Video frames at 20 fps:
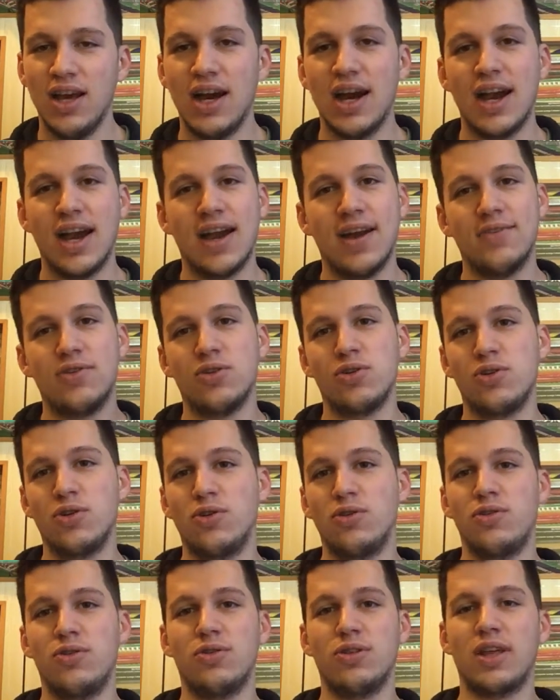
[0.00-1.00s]
I have to
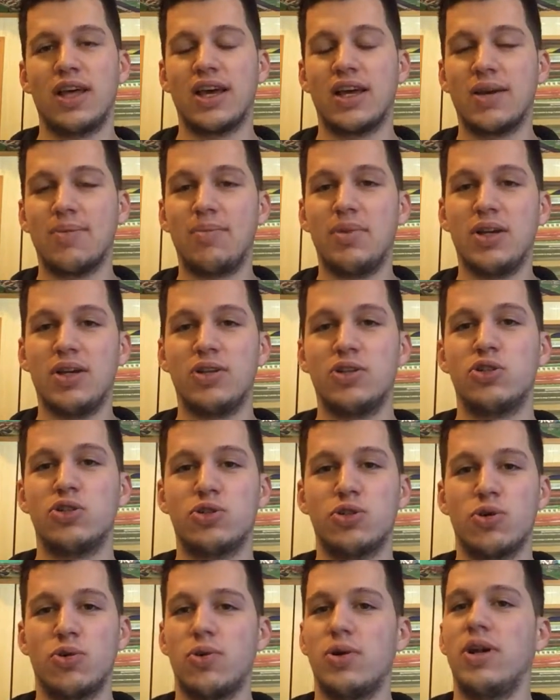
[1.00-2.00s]
go to like a bigger
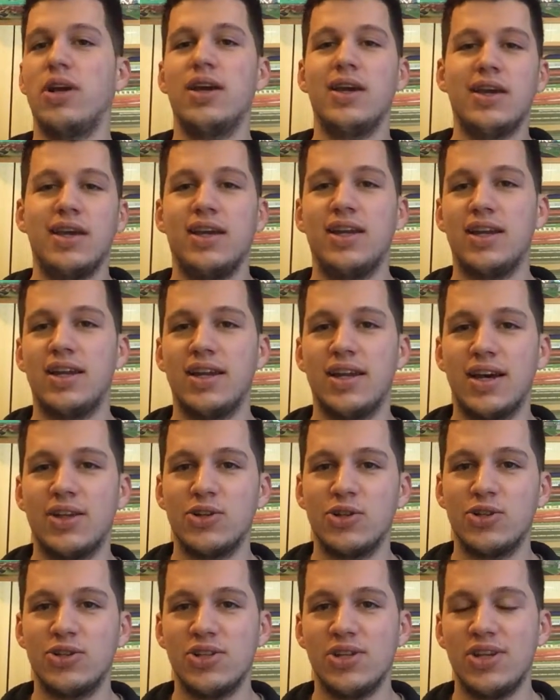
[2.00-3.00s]
store in
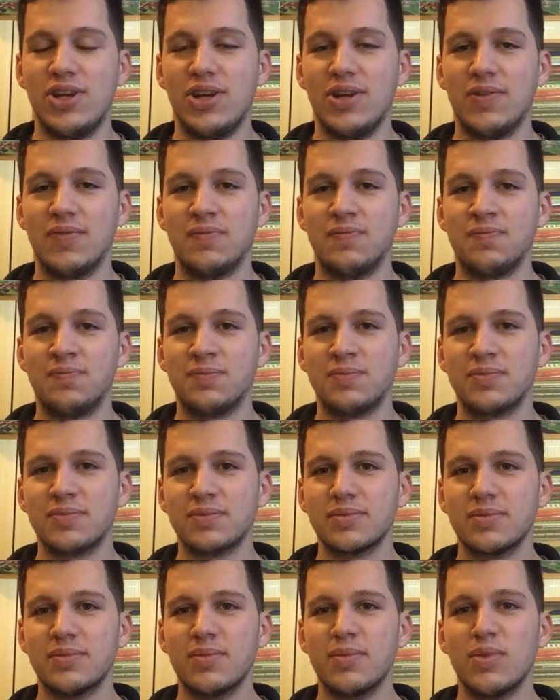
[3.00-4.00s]
another city.
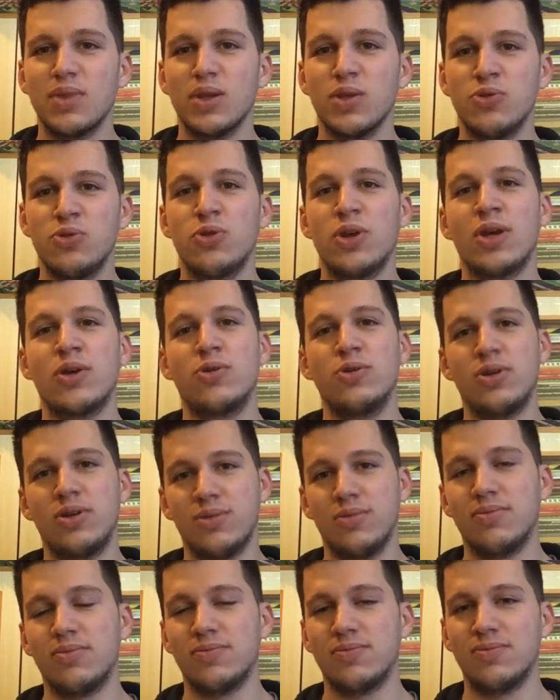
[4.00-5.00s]
So I
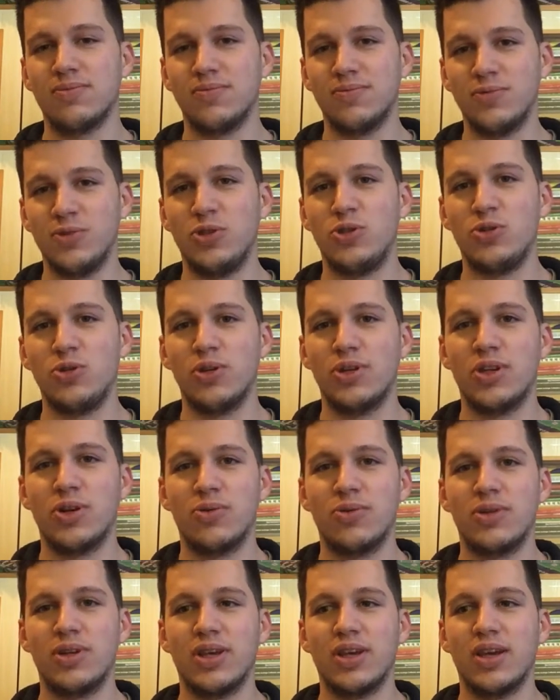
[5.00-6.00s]
couldn't do it
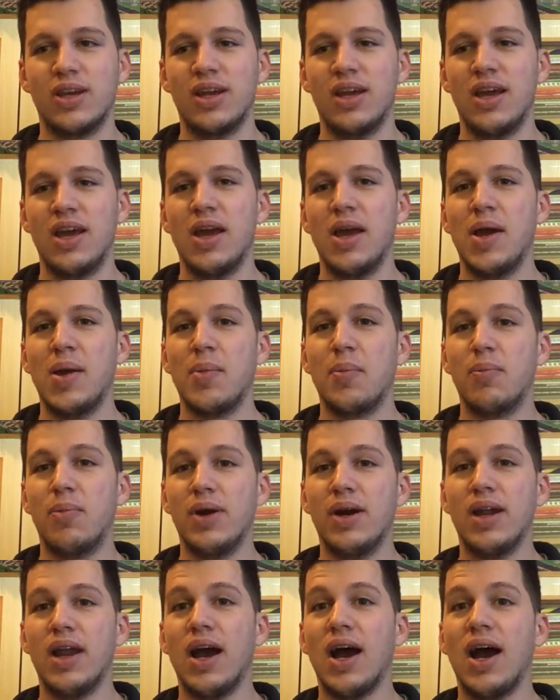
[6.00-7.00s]
over there.
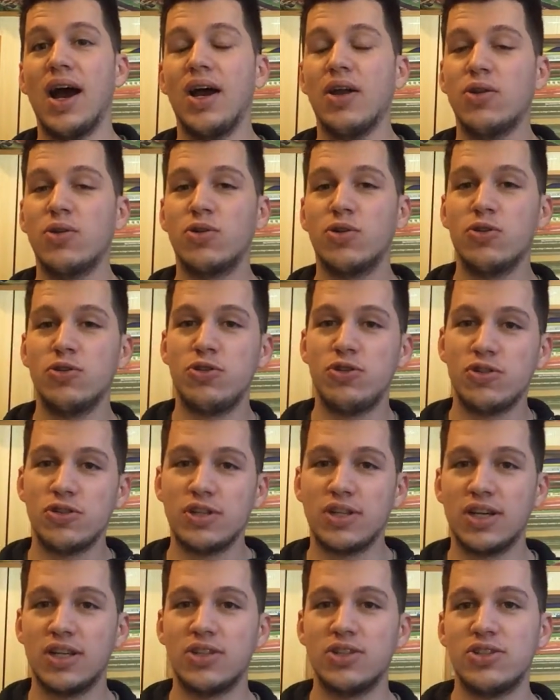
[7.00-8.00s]
But I don't go to
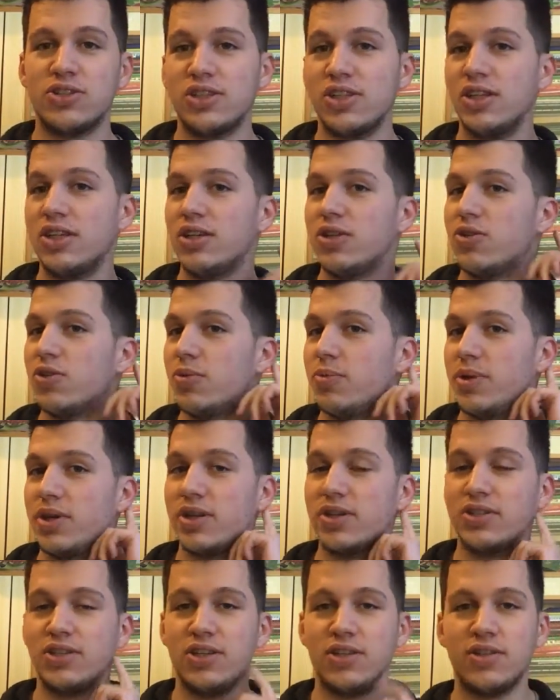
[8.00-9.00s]
another city, to a
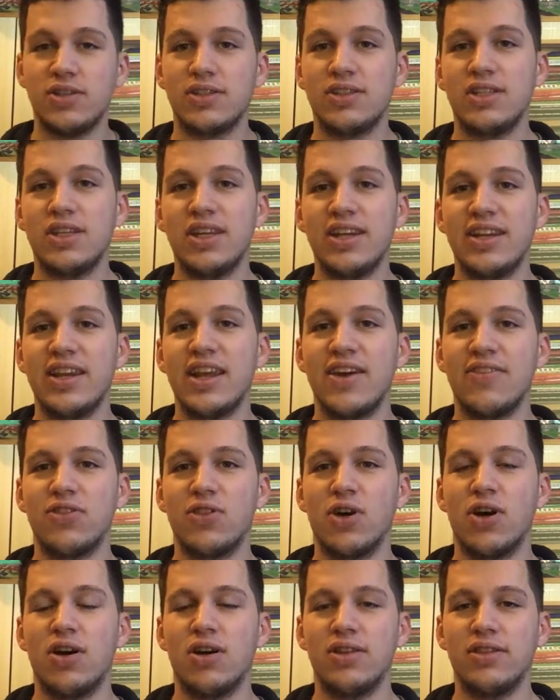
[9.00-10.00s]
bigger city
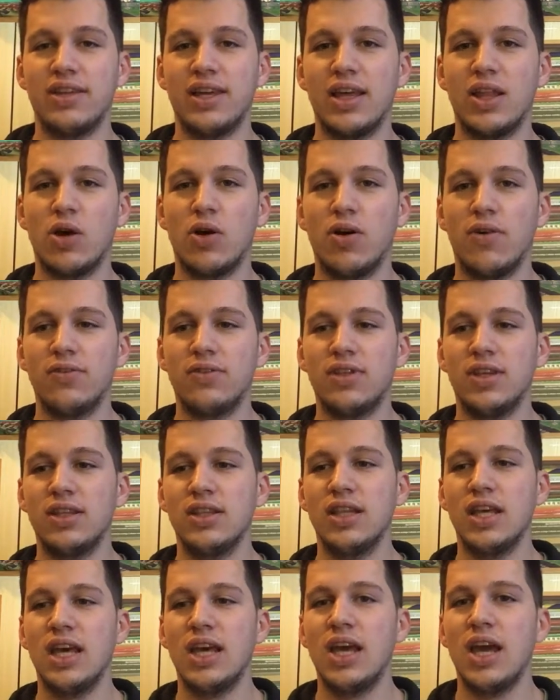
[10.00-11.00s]
that
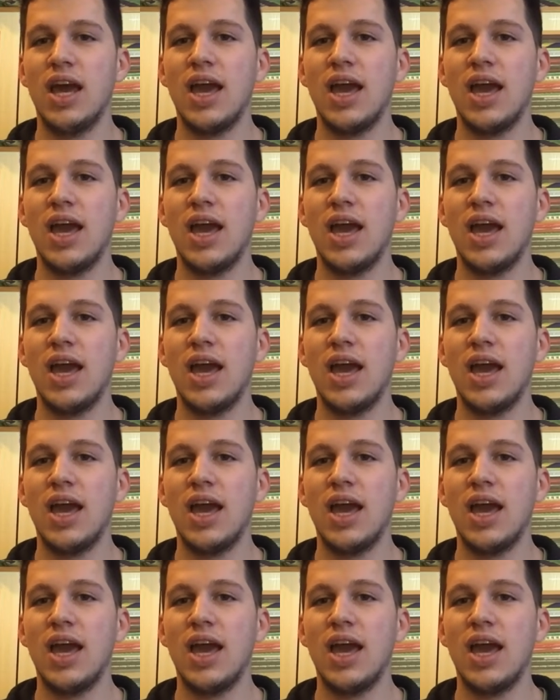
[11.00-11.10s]
often.